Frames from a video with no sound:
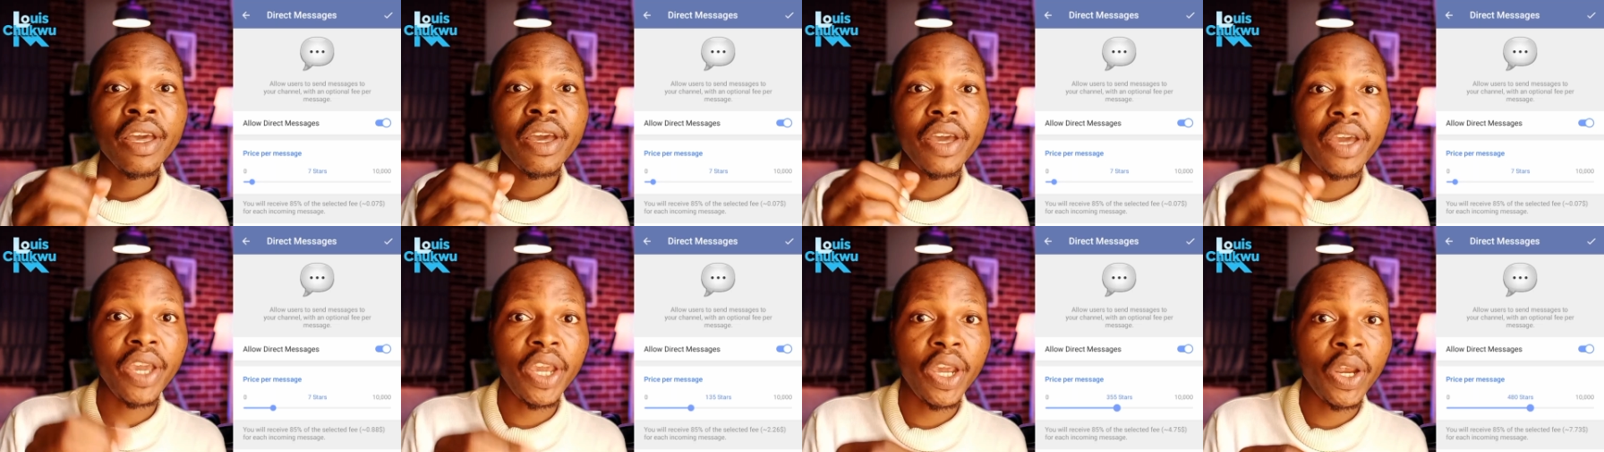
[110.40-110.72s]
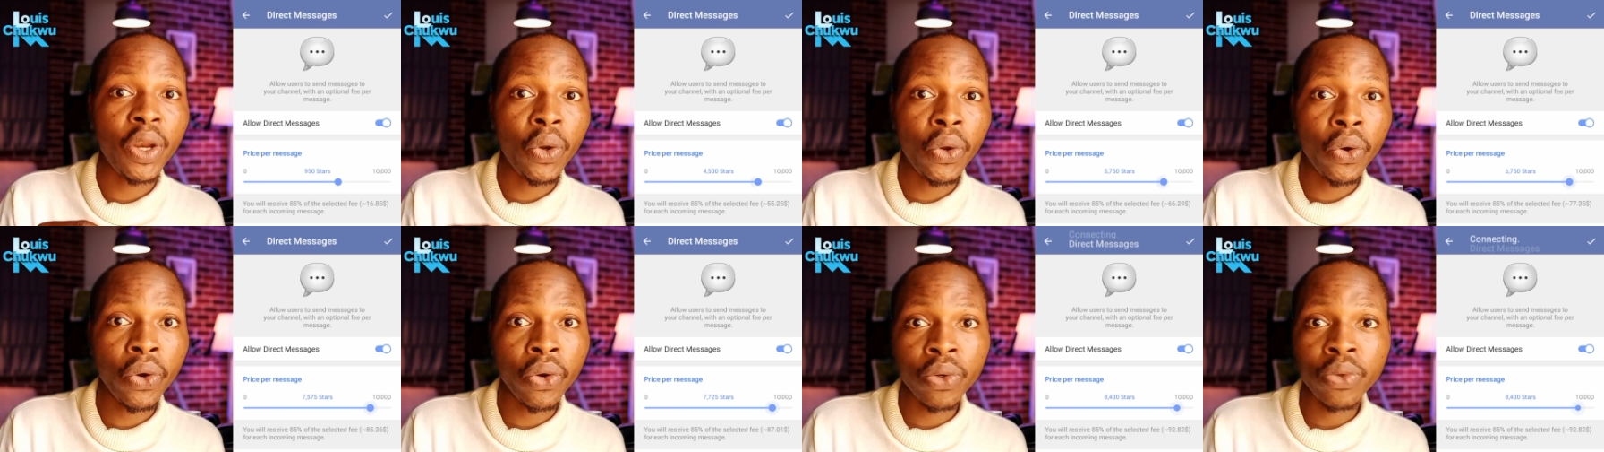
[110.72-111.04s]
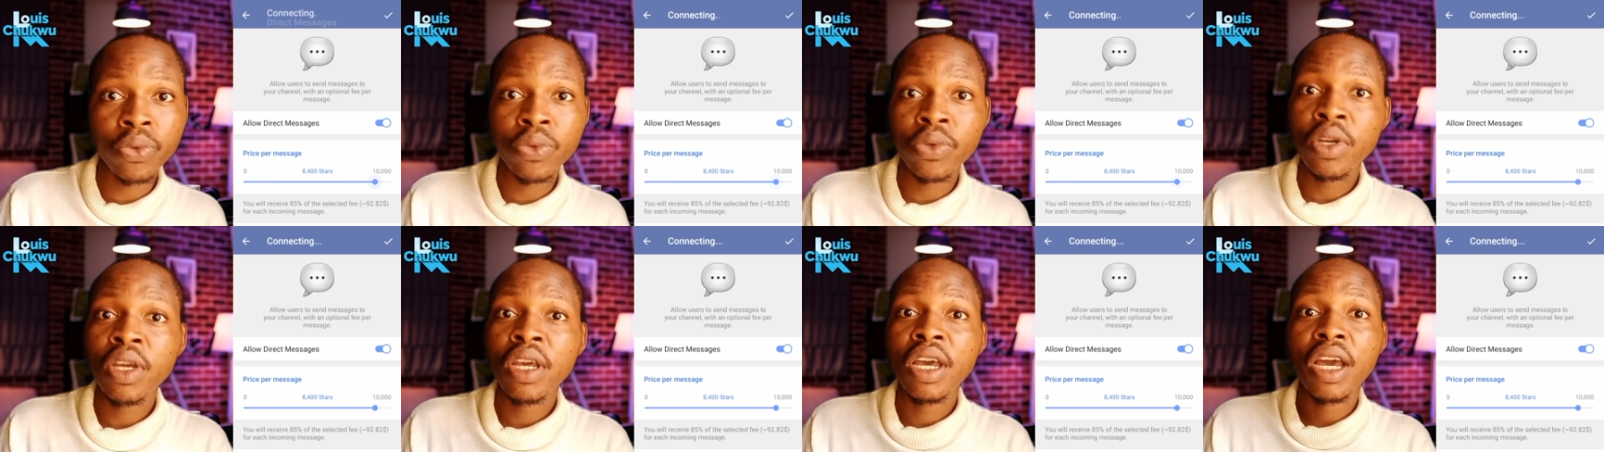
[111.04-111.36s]

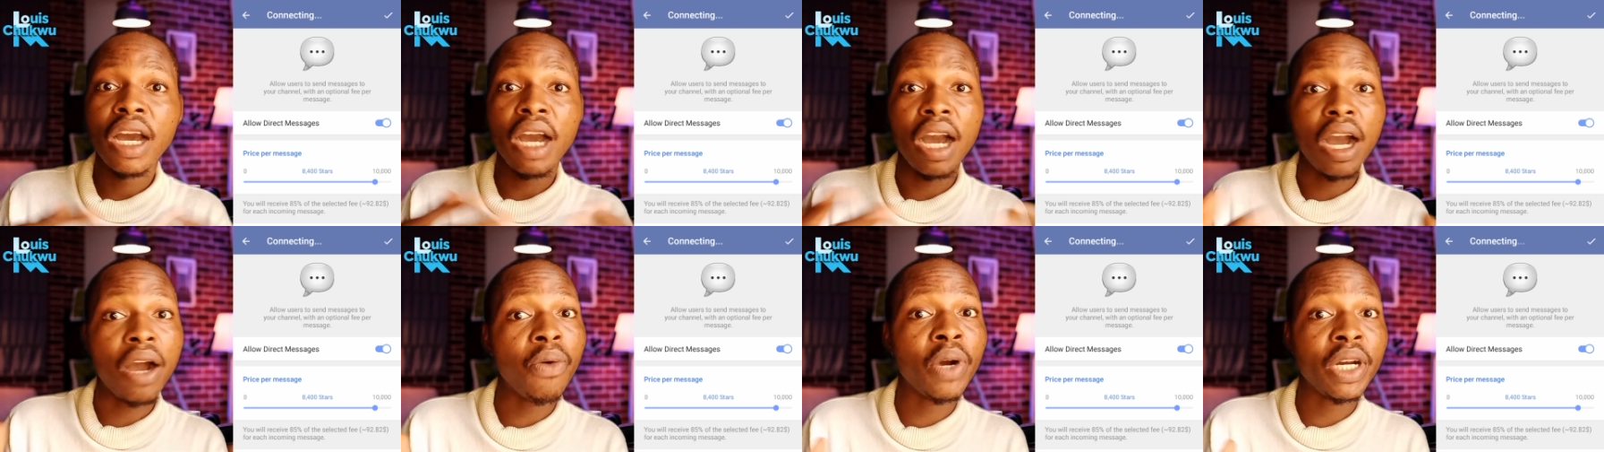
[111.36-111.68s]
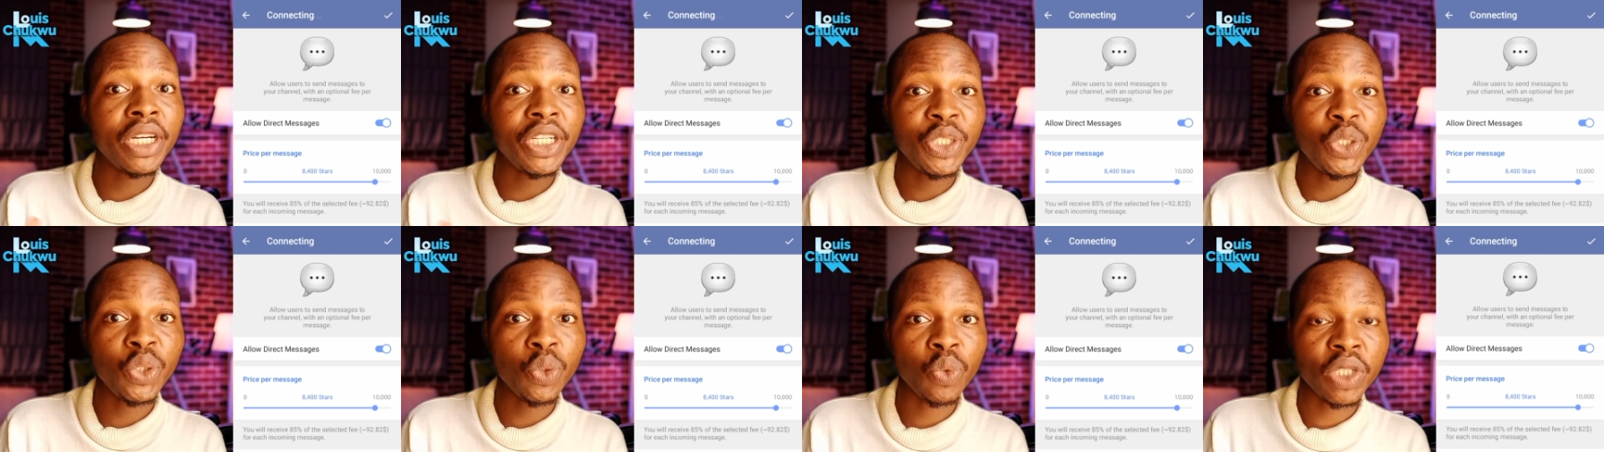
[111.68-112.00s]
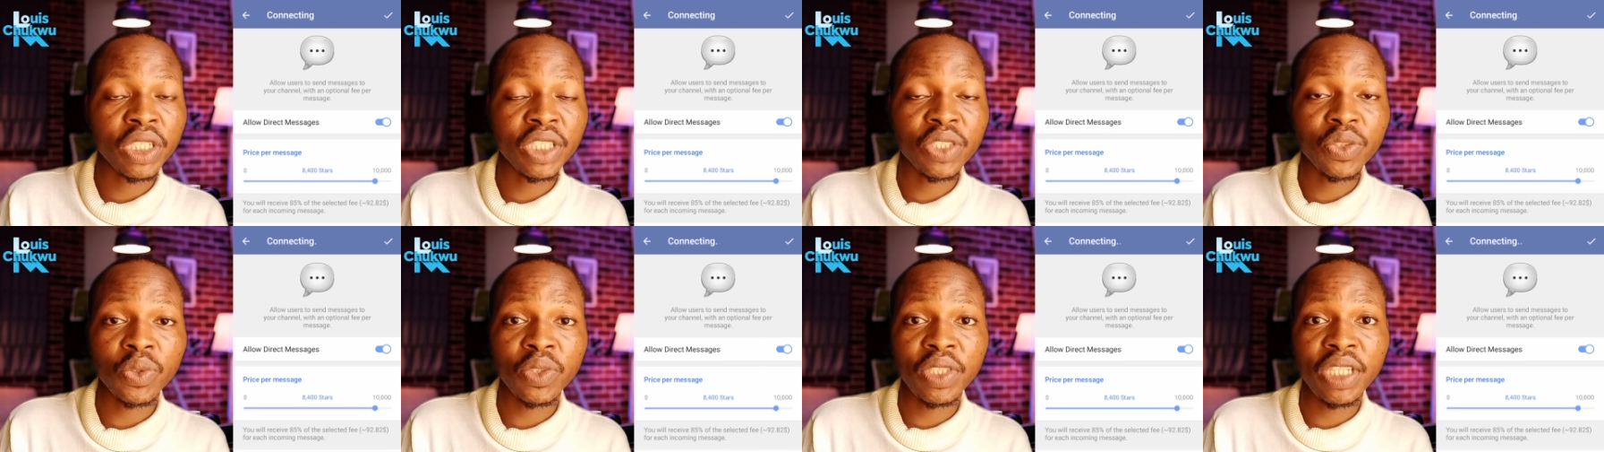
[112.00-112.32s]
hello, how are you
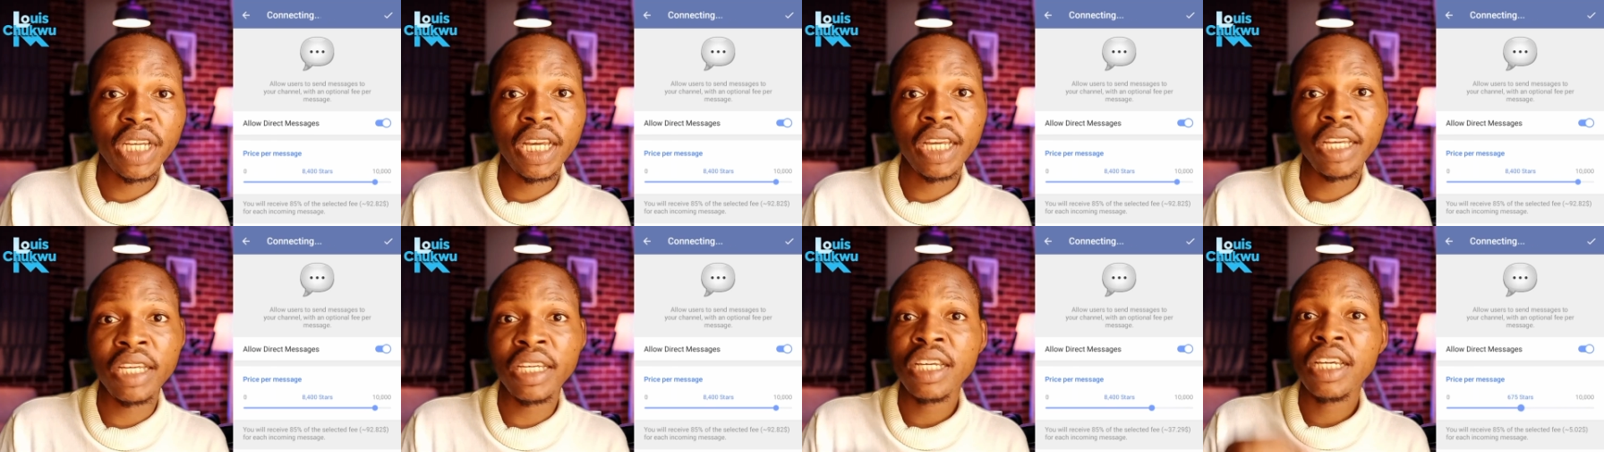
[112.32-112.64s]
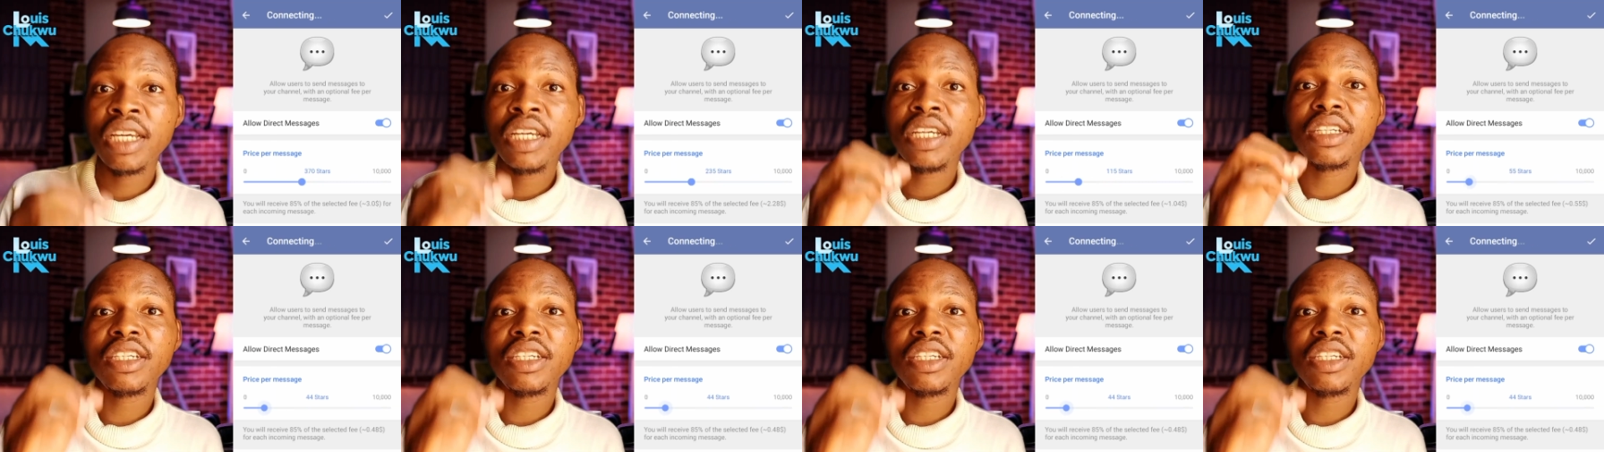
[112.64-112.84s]
doing today,